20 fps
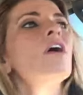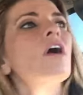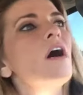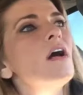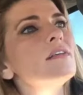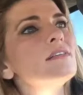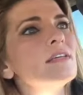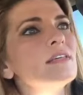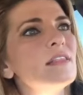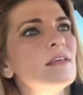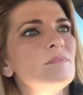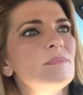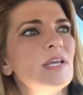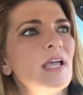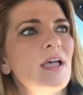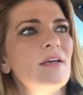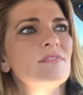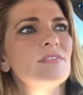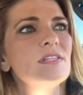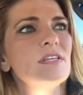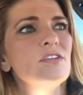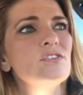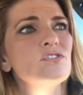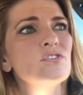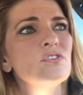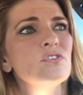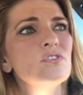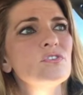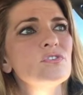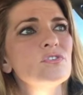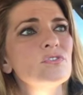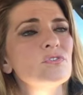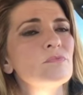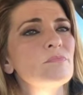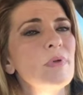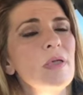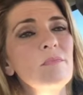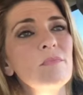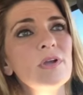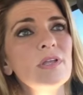causing them to have seizures or
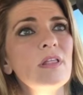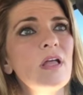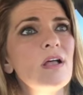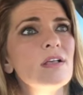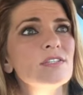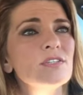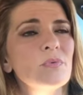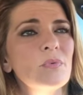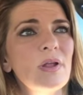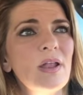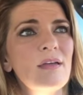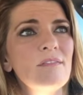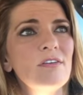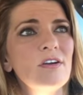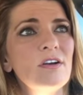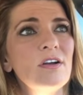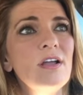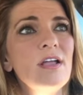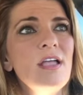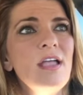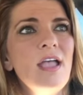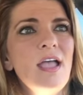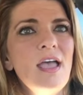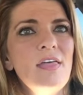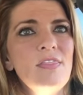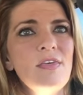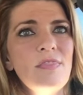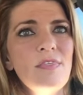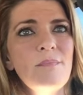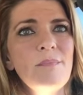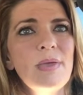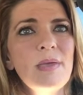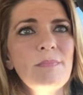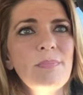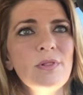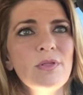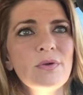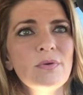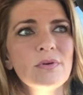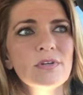memory loss or whatever, and then the
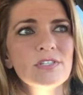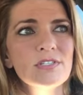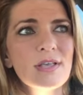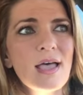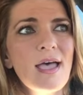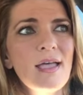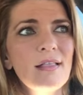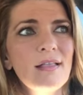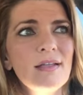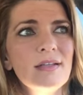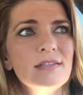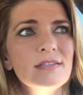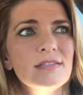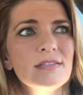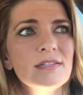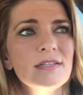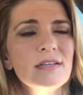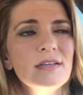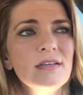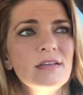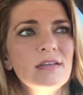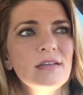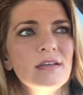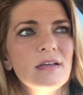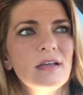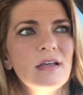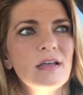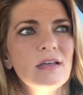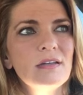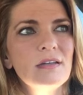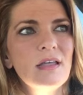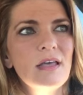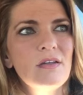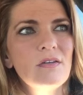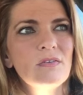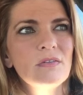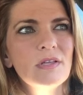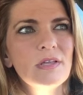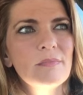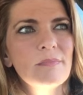people who are silenced not
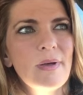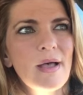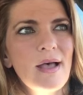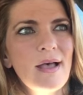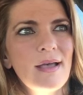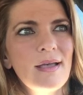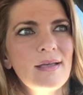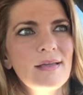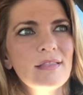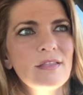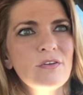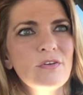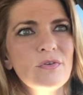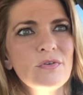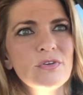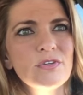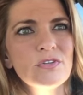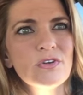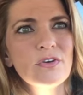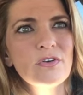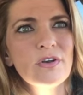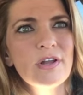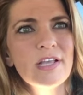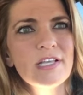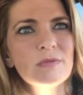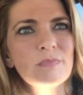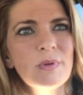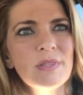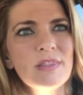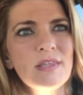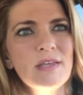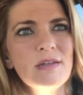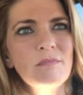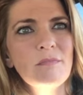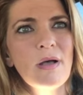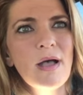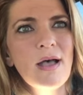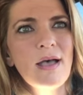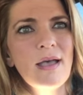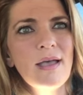only by their own attorneys but then
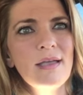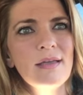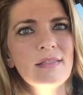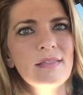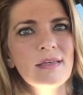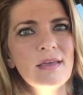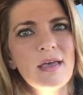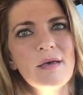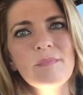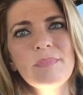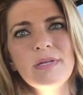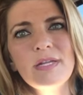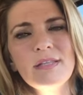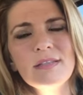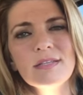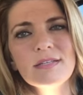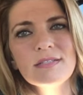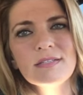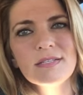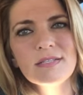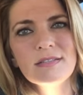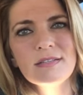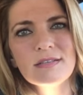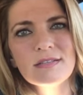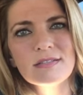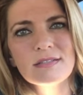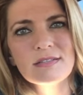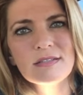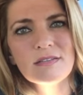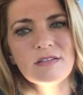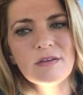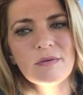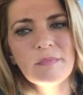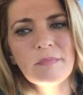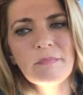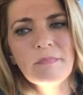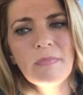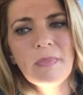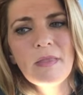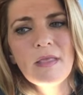by the company that did this to
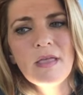them,